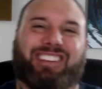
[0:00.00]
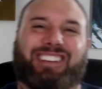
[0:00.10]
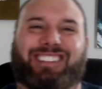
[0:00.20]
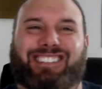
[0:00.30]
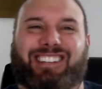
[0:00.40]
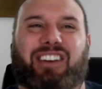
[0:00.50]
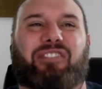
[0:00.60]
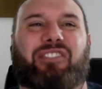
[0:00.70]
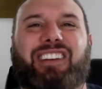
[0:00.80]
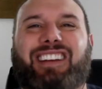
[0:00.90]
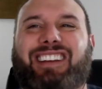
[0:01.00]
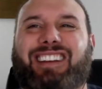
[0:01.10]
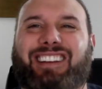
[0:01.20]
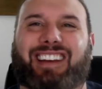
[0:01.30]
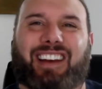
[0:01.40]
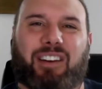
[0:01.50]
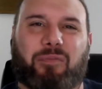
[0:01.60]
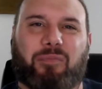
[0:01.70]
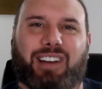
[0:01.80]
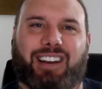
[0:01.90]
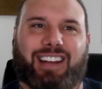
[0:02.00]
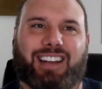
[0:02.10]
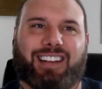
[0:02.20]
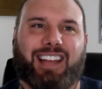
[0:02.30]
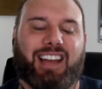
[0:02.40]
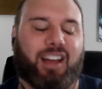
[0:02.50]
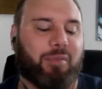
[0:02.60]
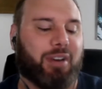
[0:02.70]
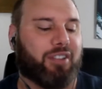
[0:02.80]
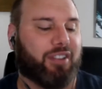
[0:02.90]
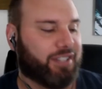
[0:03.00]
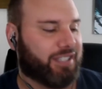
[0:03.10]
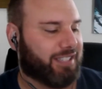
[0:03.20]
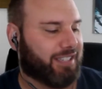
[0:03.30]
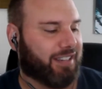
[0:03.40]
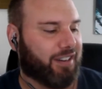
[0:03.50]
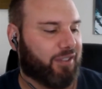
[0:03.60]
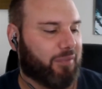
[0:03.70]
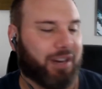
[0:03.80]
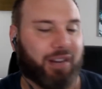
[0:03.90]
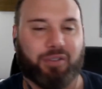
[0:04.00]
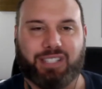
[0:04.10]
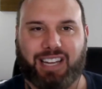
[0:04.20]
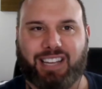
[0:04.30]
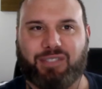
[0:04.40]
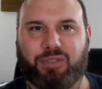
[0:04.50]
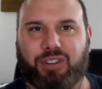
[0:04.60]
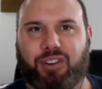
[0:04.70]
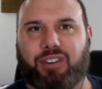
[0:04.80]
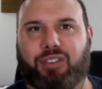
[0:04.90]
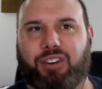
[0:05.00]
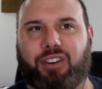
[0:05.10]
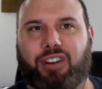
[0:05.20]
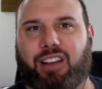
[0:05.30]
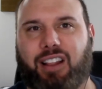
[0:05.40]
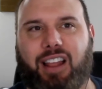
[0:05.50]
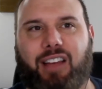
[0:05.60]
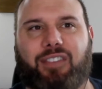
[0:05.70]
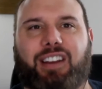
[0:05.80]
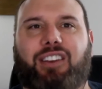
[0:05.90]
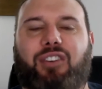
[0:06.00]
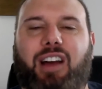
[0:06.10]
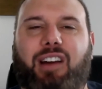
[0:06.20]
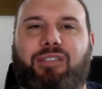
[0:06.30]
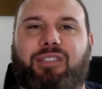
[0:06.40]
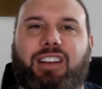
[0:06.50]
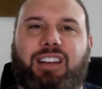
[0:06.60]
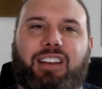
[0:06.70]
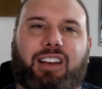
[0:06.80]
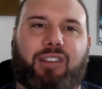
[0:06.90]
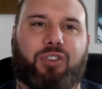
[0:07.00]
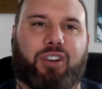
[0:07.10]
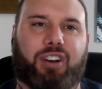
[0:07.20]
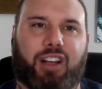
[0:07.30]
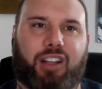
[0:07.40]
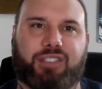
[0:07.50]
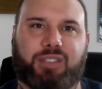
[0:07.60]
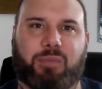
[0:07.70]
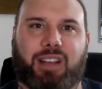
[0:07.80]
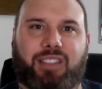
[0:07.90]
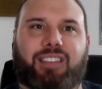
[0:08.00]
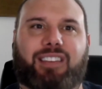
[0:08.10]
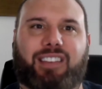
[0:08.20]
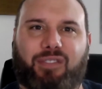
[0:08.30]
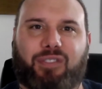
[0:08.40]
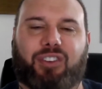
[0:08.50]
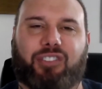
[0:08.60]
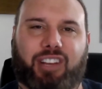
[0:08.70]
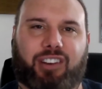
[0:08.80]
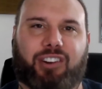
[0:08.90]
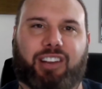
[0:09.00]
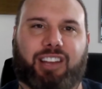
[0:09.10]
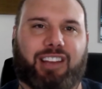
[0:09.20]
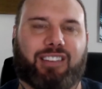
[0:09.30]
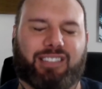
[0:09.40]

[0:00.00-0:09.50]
It's tough. Um, but uh, yeah, I mean, there's you know the money was nice when you're when you're like 11 and you have a few hundred dollars a month. It, it feels like you're a king.